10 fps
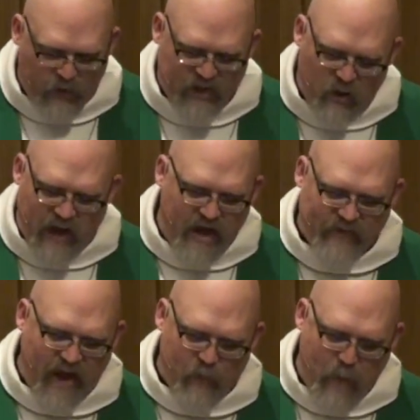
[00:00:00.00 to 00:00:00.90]
well, you don't
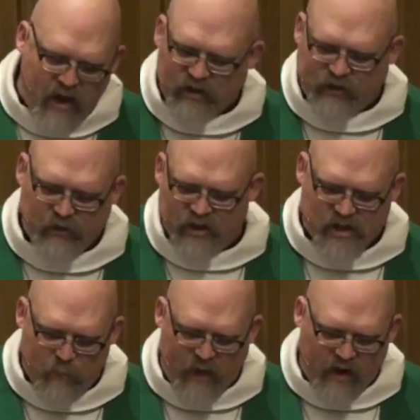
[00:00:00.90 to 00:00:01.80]
have to have a parachute
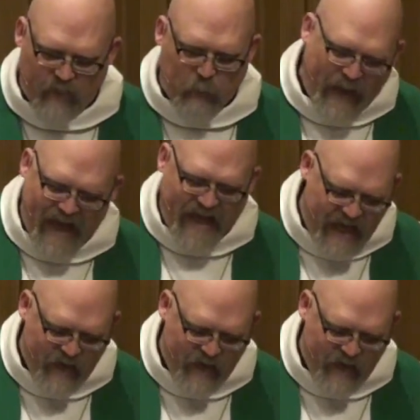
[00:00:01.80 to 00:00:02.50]
to jump out of a plane